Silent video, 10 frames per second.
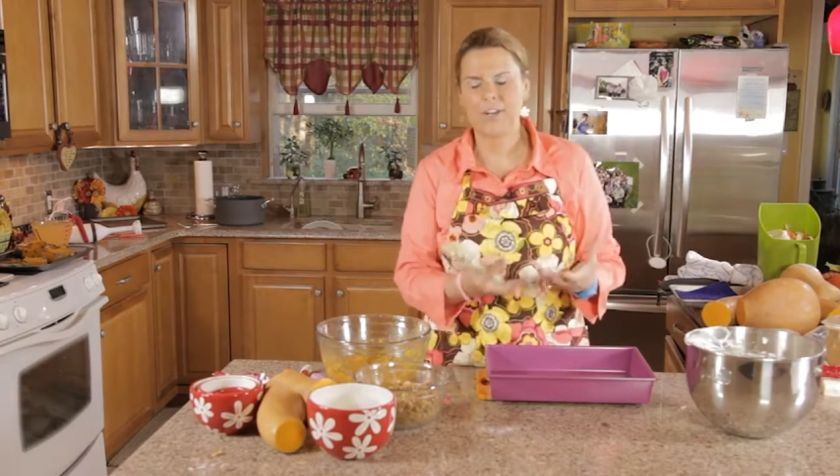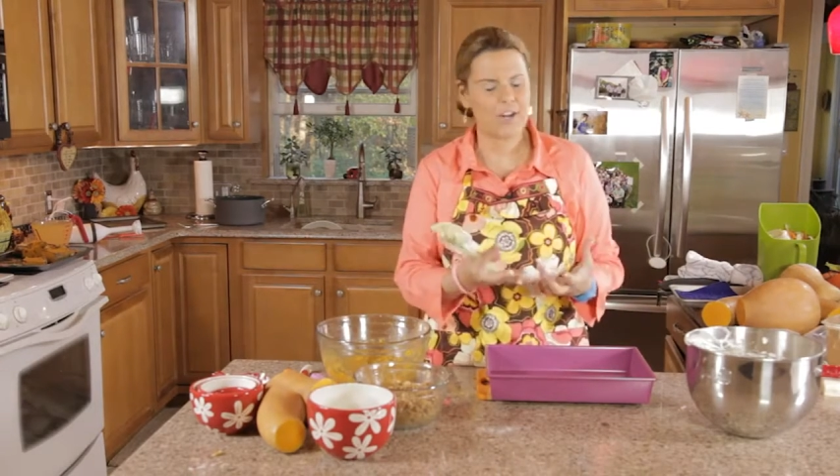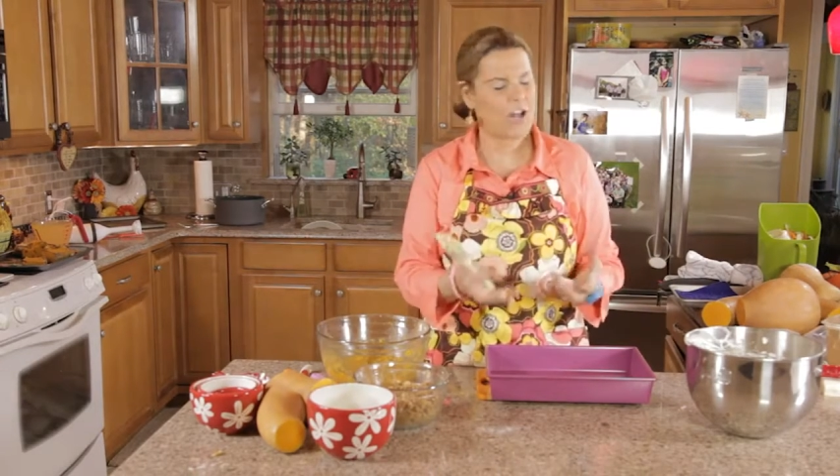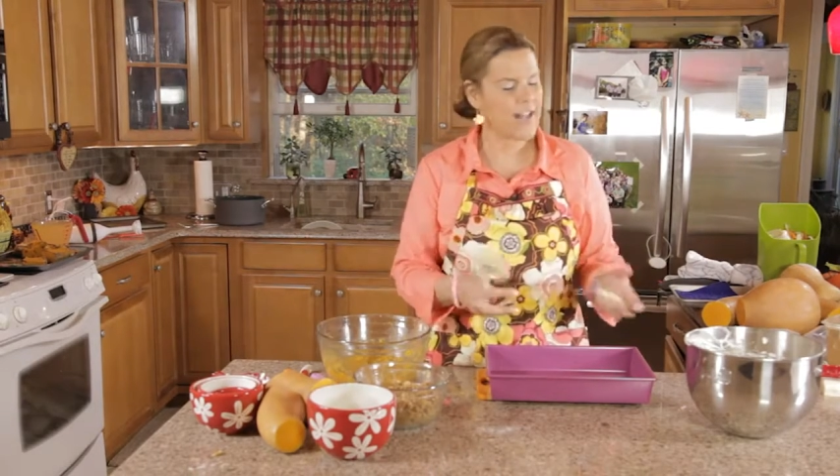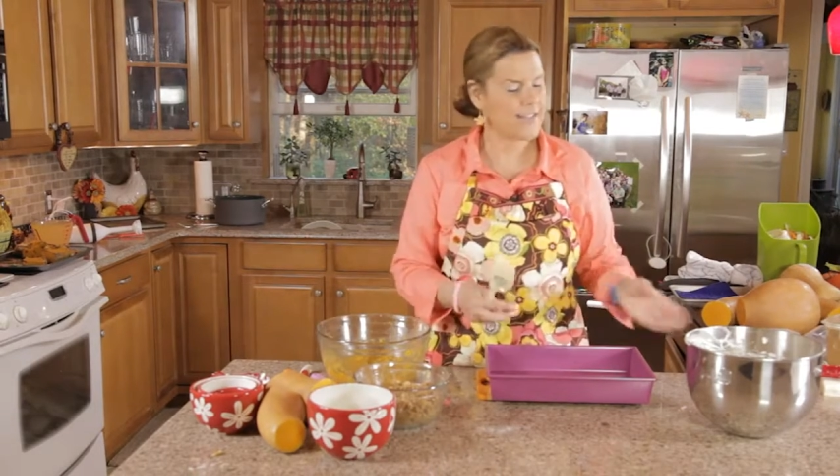and
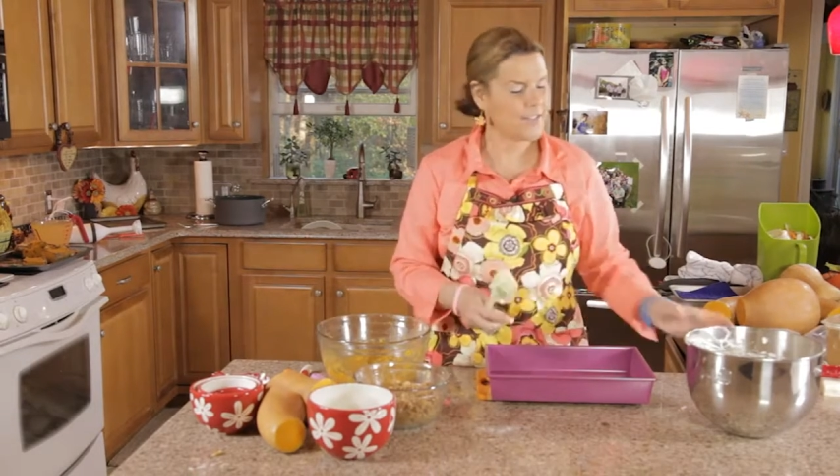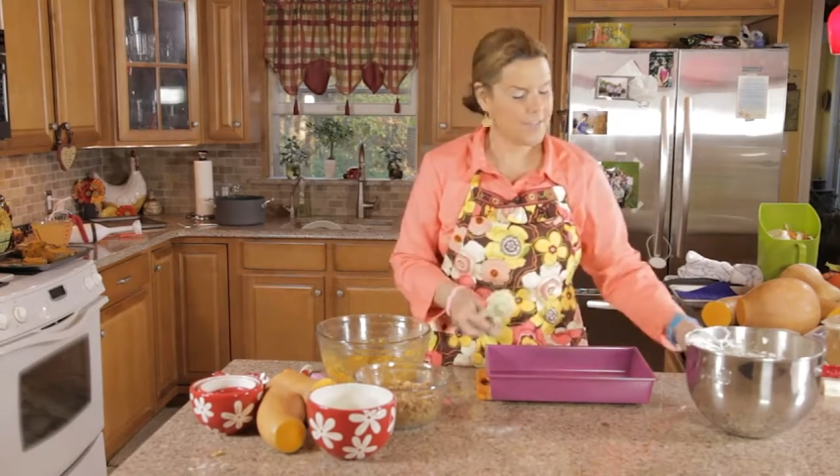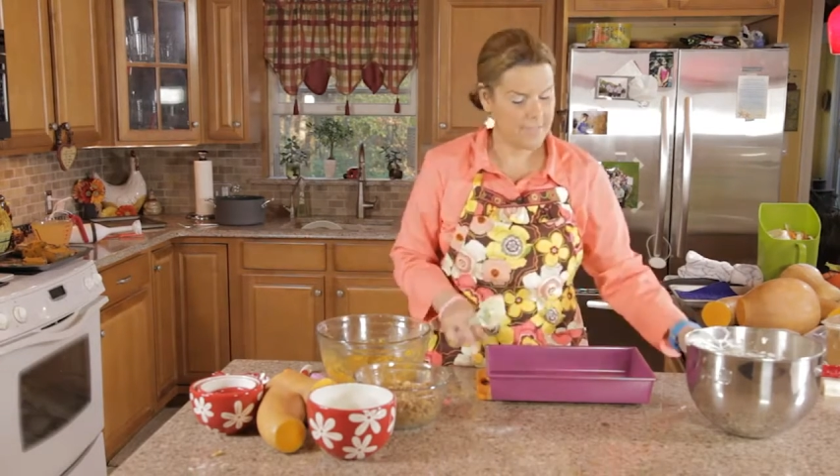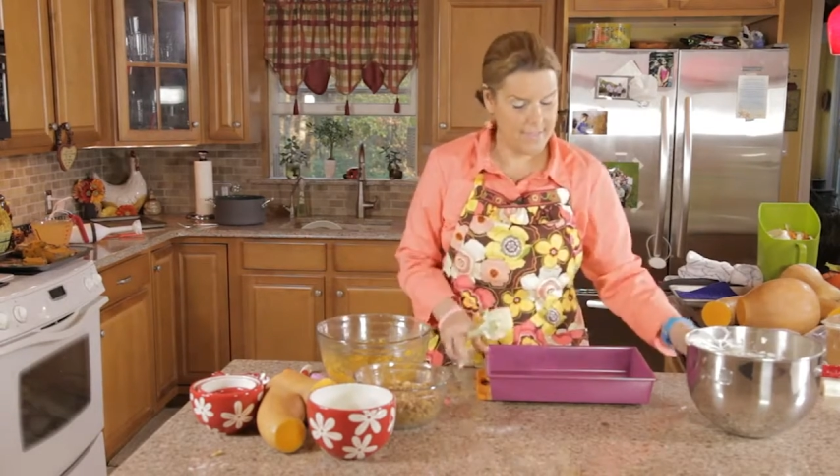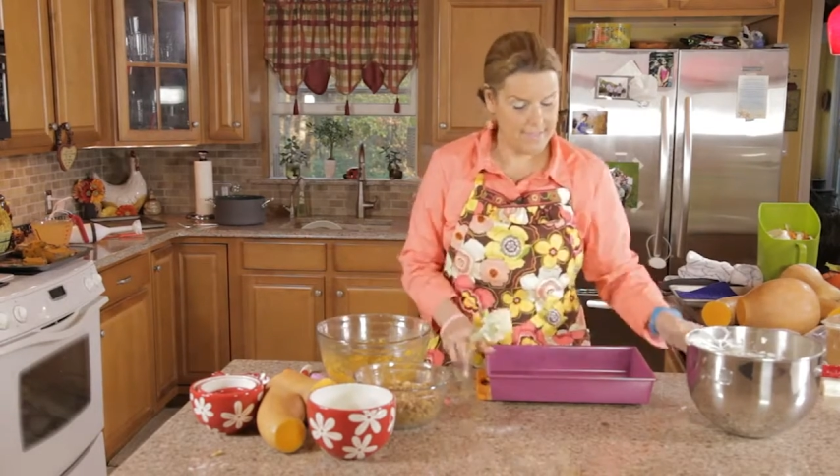all kinds of good
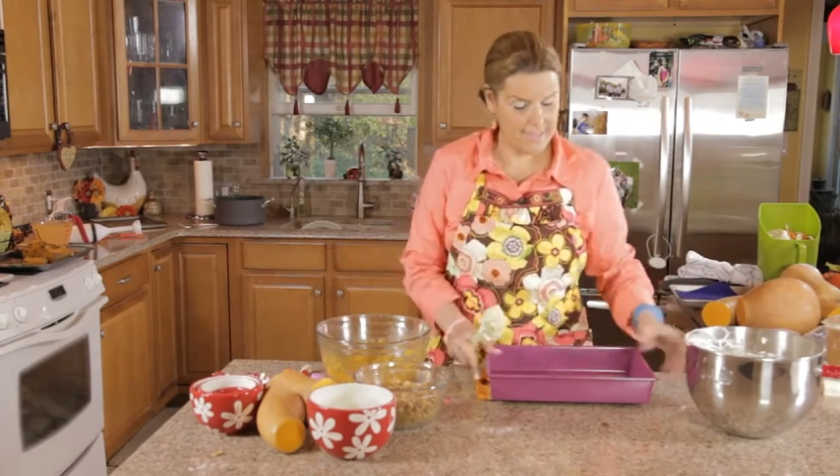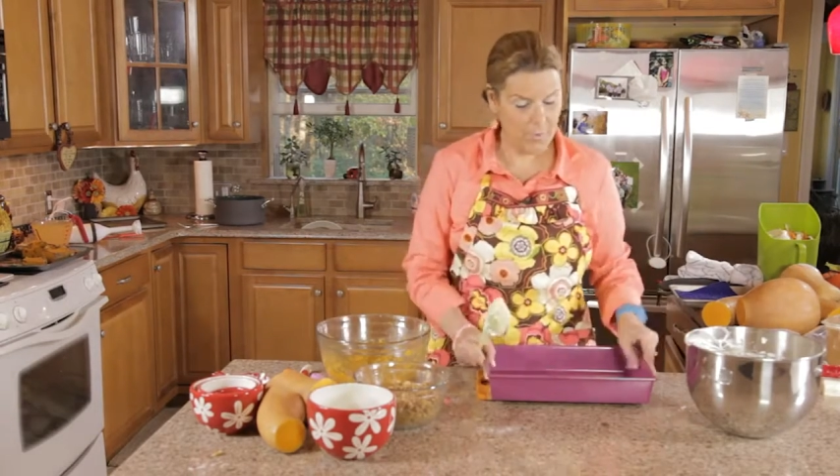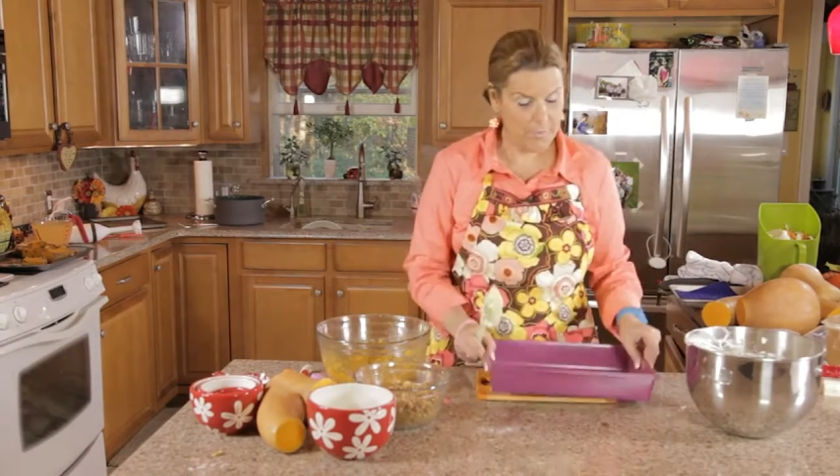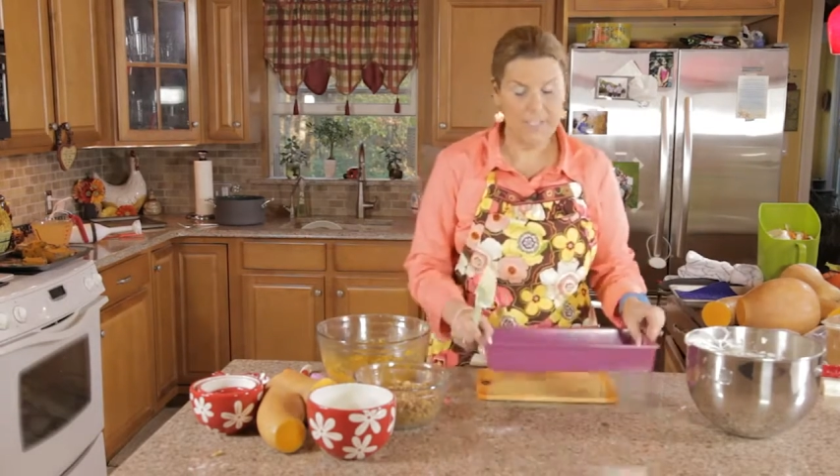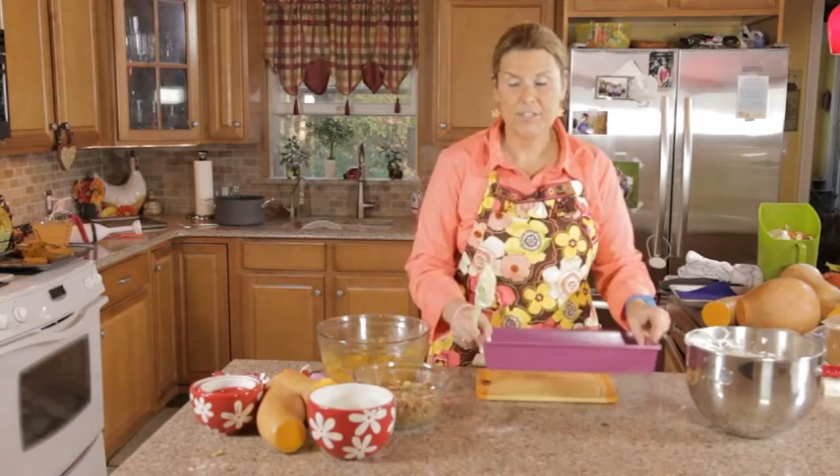things. So what
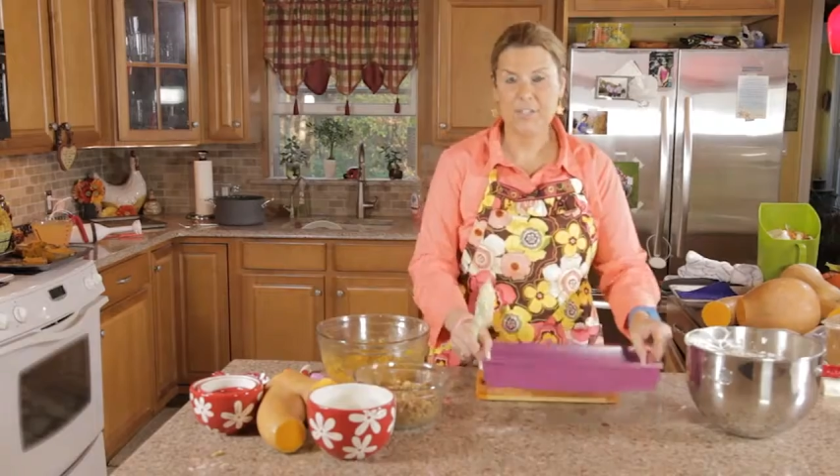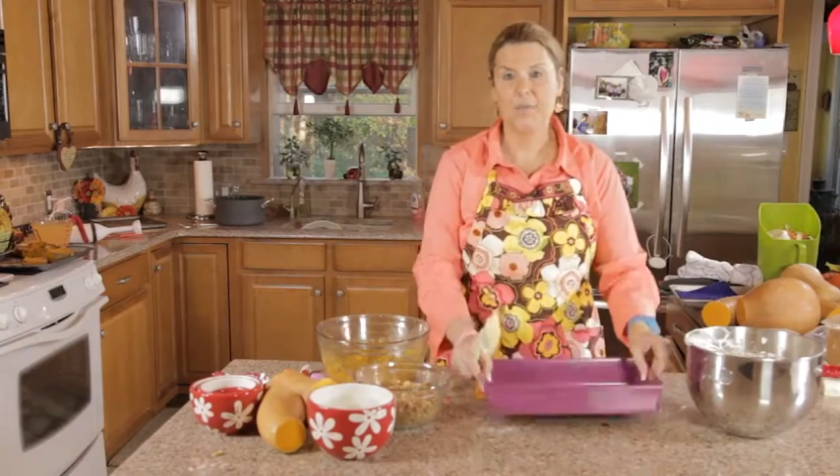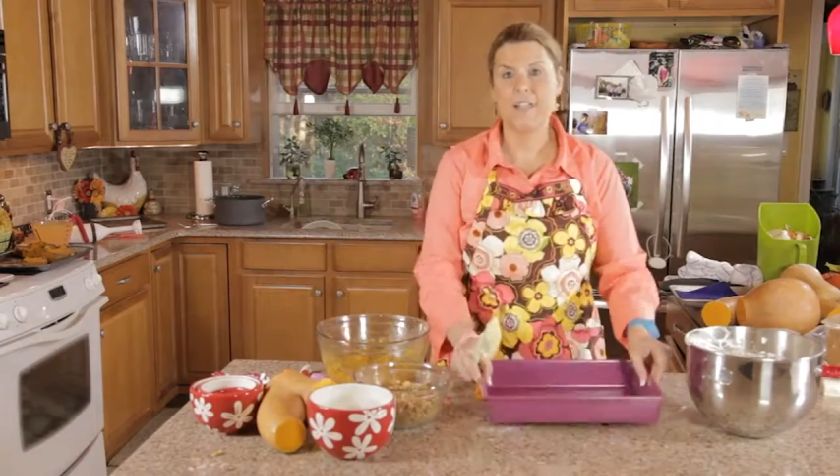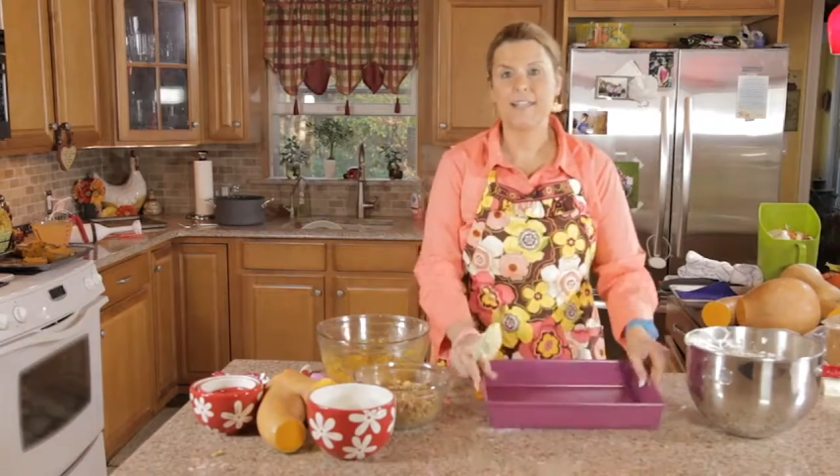we're gonna do is